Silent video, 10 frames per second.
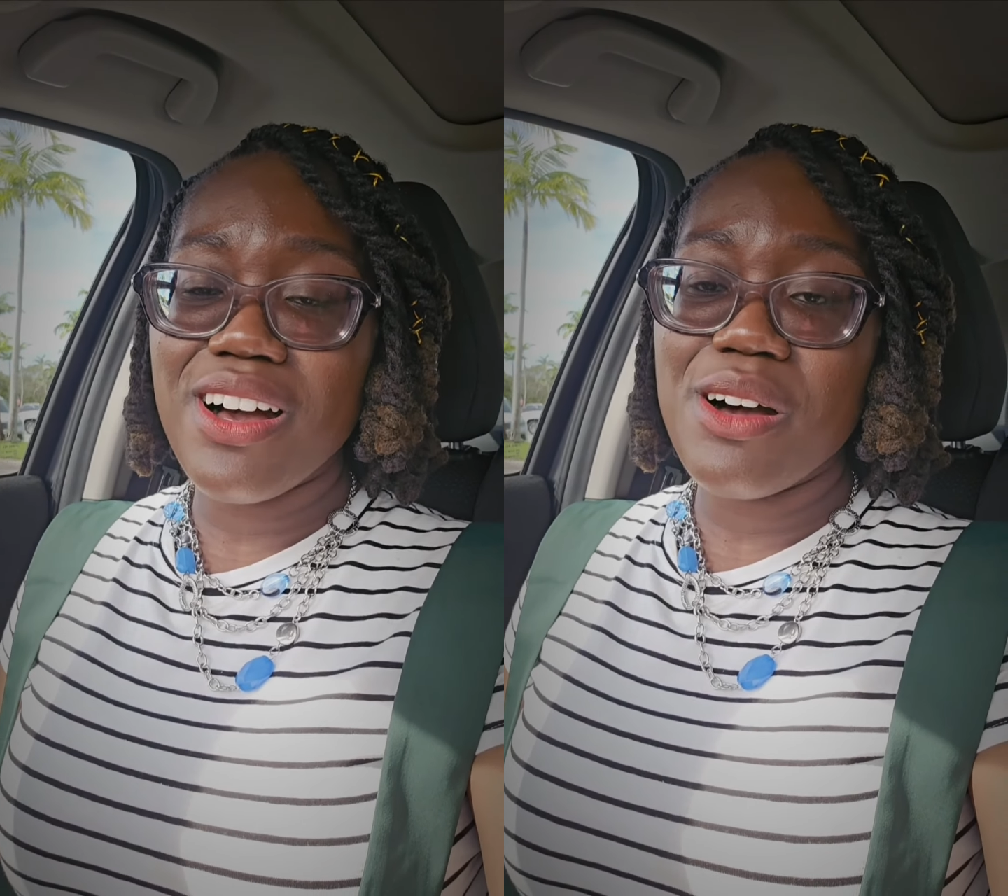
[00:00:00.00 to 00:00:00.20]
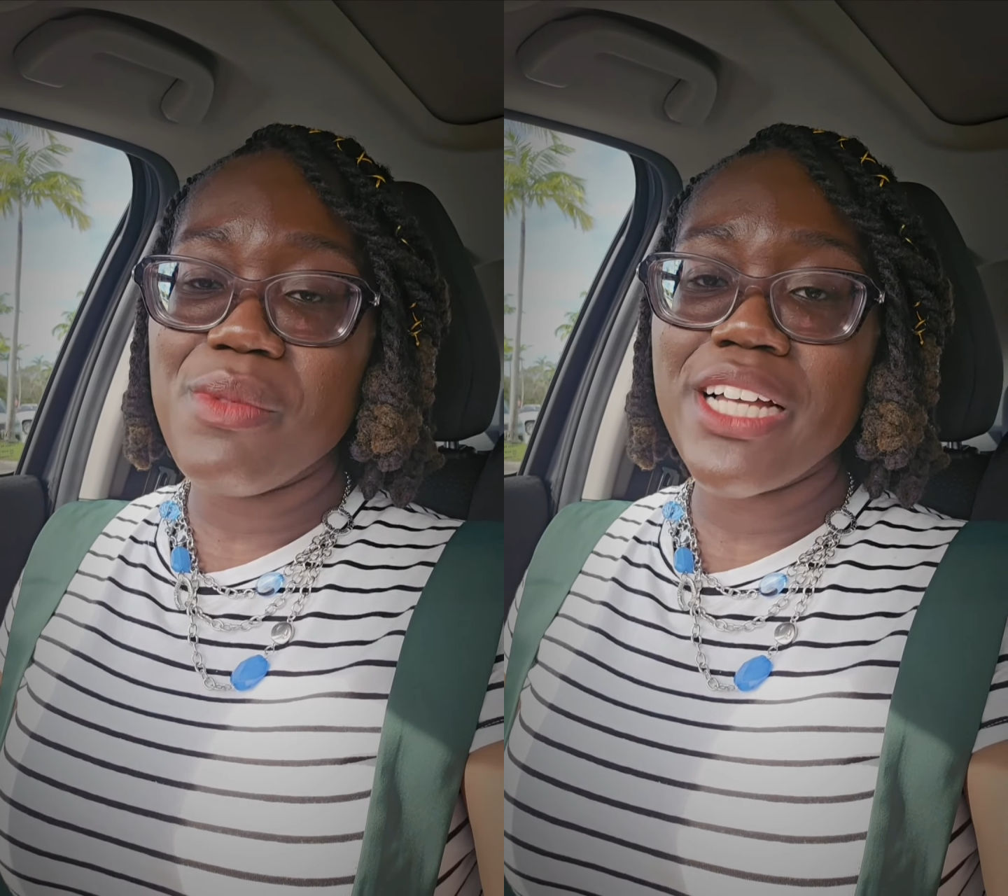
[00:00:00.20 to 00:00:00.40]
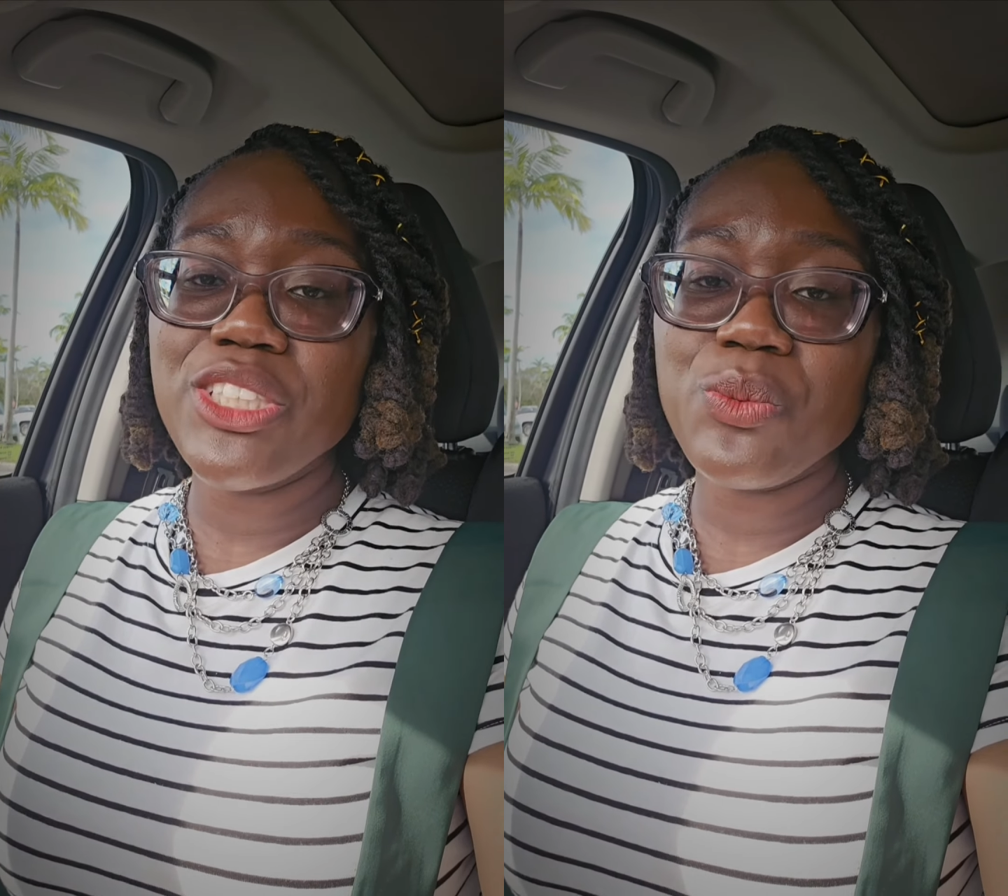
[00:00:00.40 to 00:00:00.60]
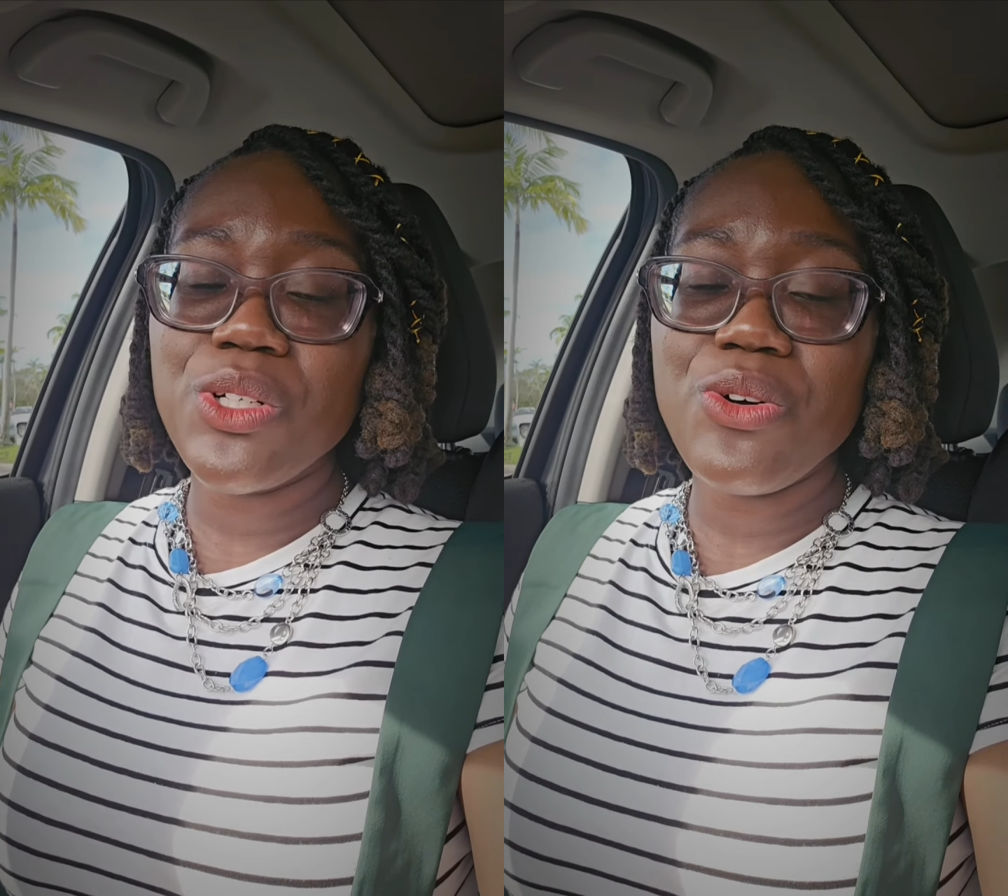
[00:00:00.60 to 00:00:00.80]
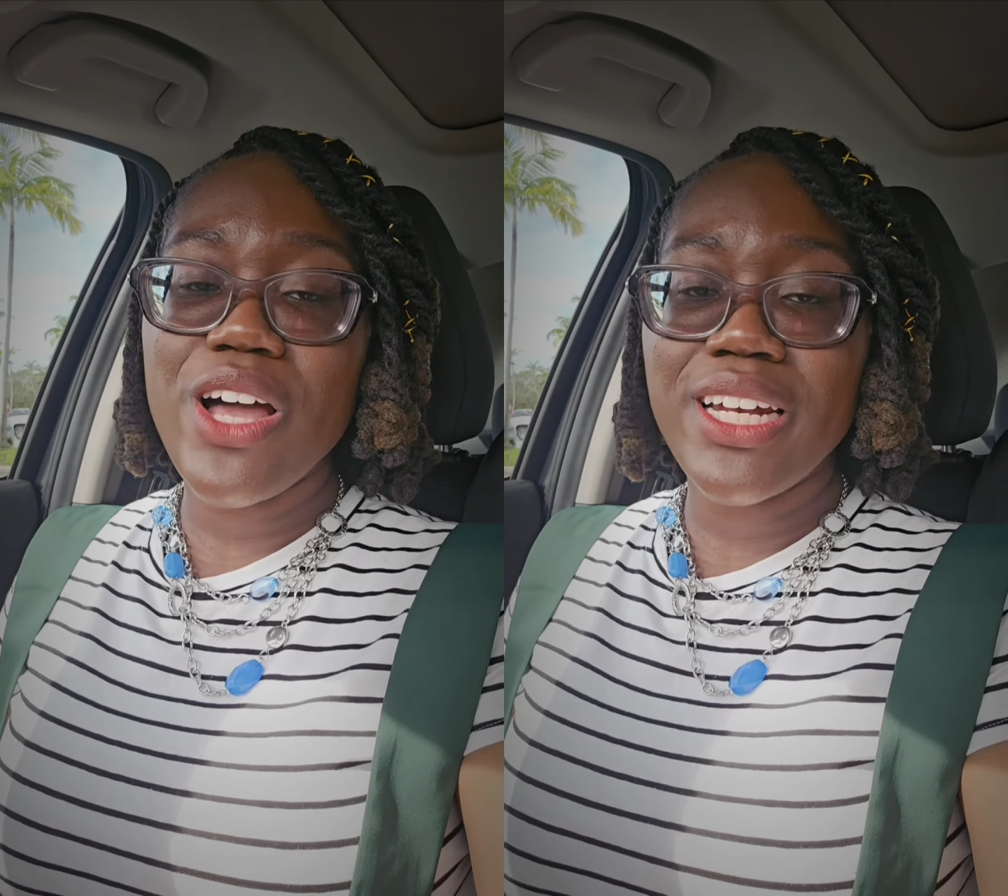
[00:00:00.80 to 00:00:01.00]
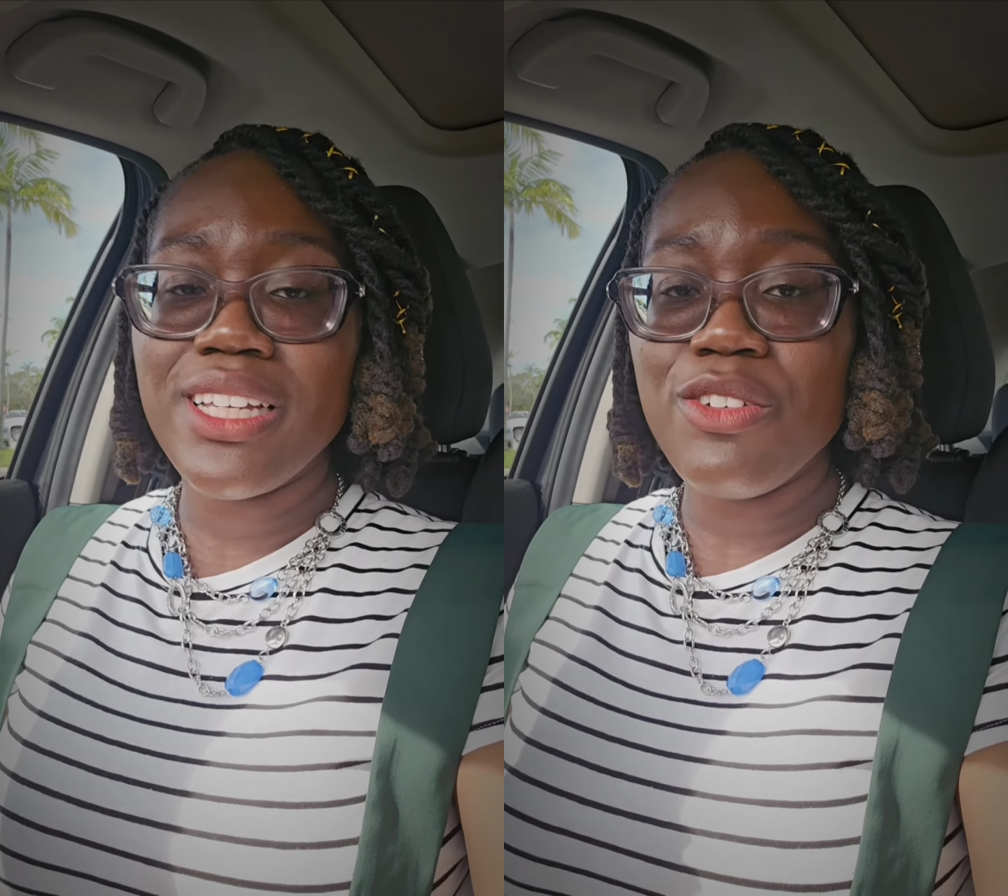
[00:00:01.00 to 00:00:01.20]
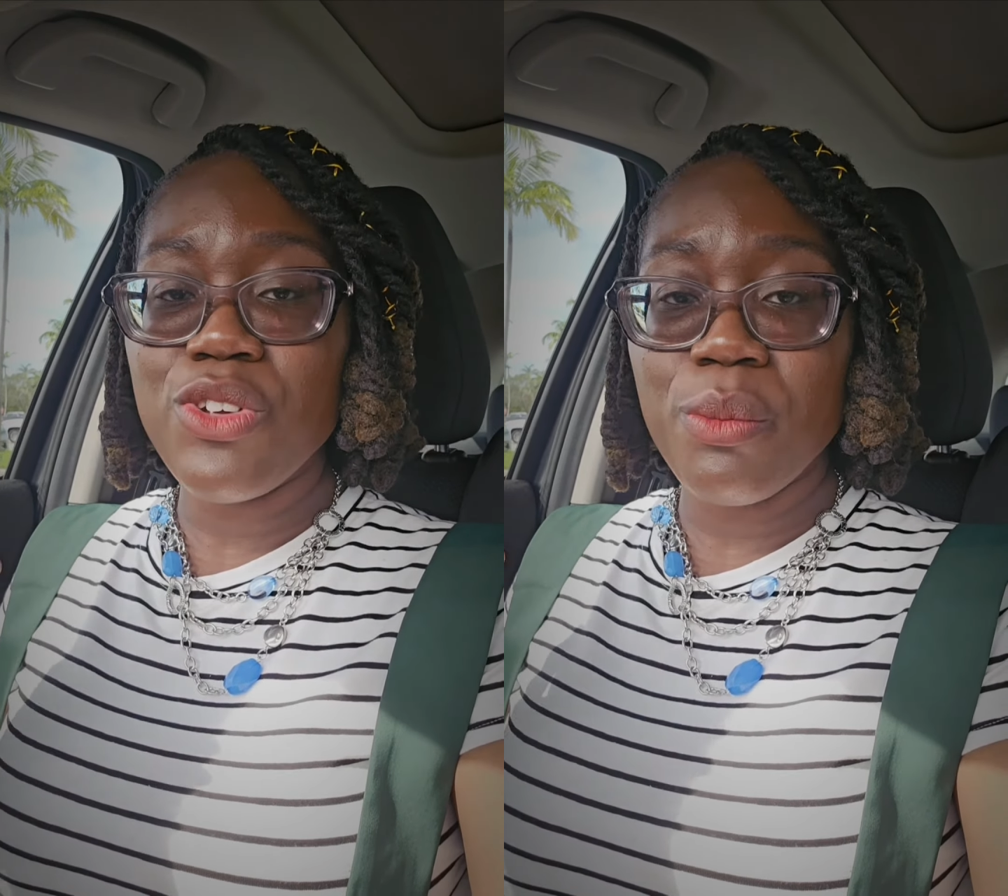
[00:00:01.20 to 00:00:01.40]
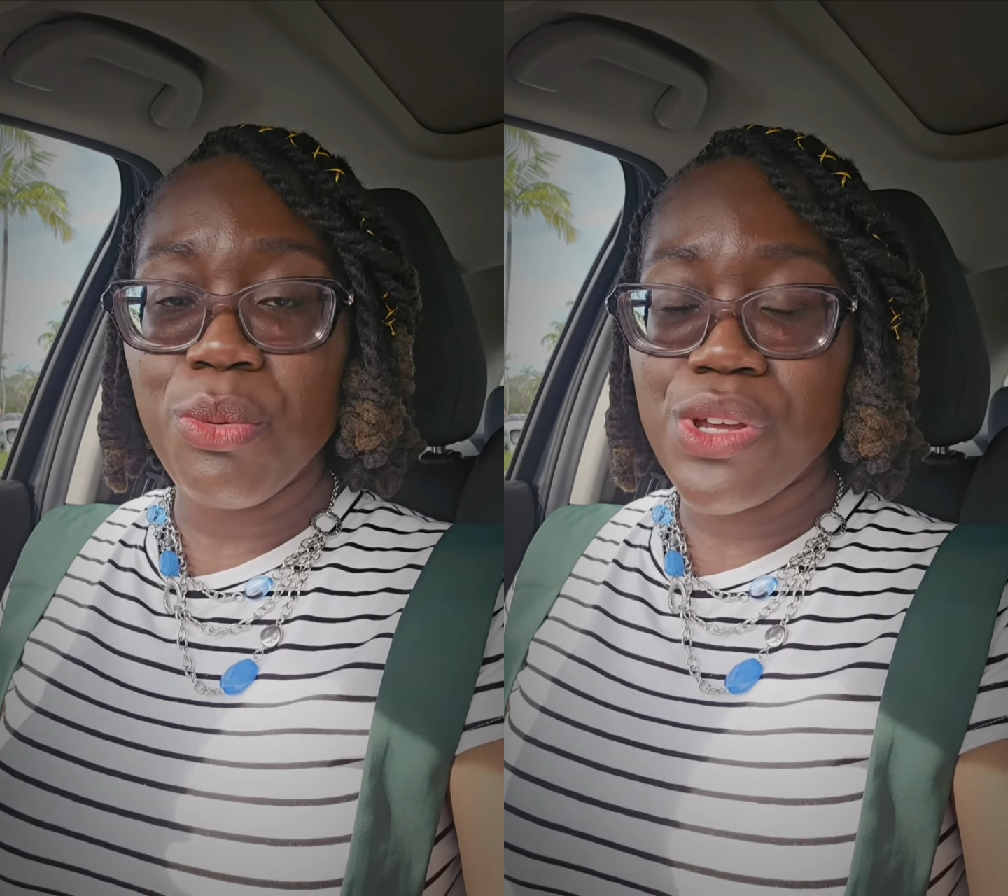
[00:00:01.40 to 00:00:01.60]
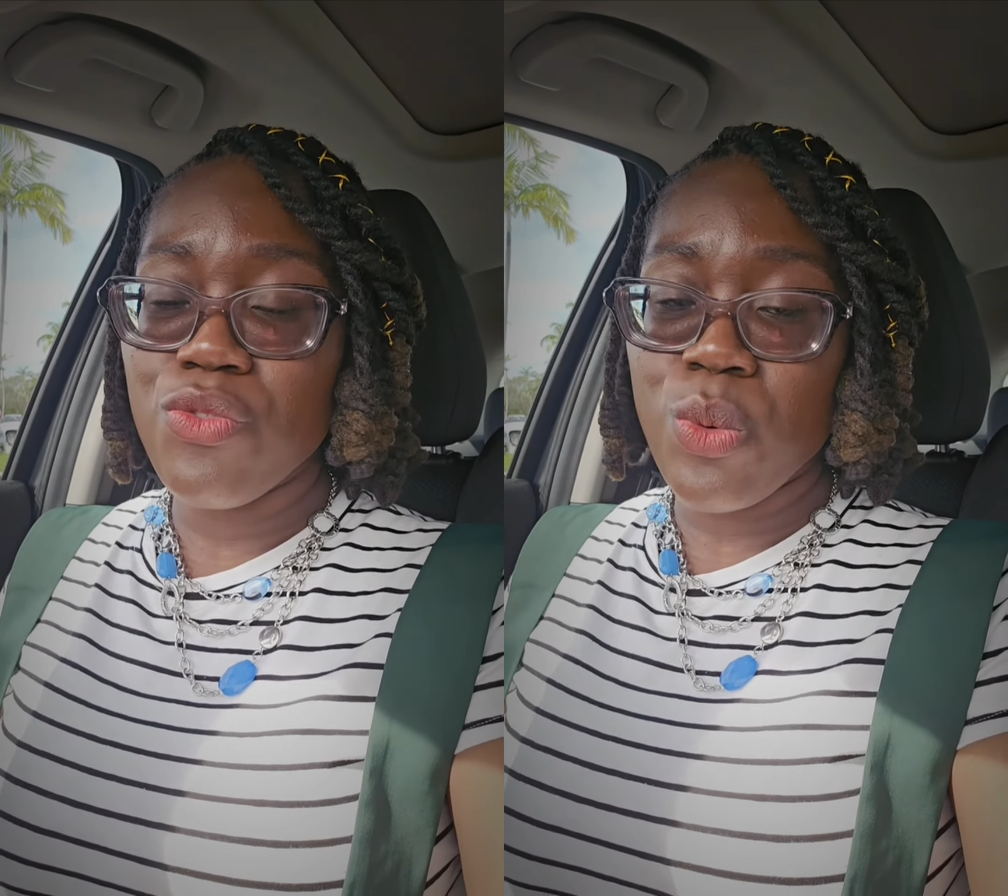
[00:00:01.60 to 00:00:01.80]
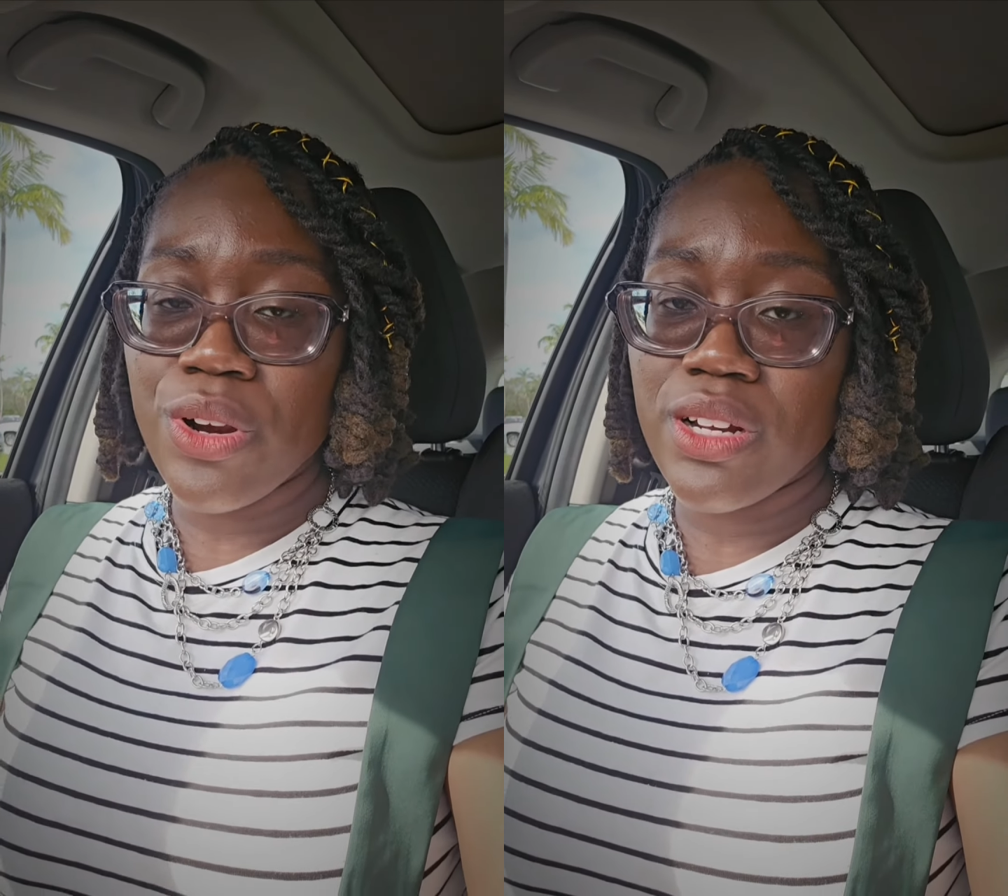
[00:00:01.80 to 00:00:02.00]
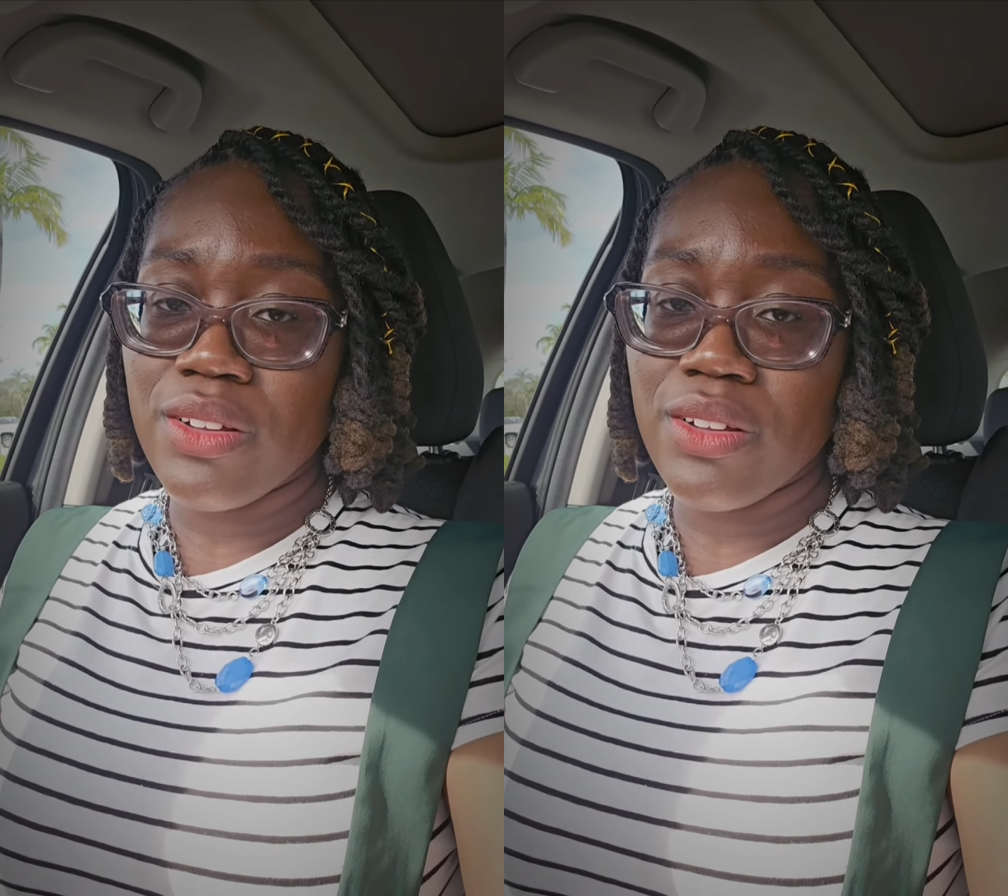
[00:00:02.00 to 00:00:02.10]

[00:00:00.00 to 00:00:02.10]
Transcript: Um, I just want to go ahead and give you a brief word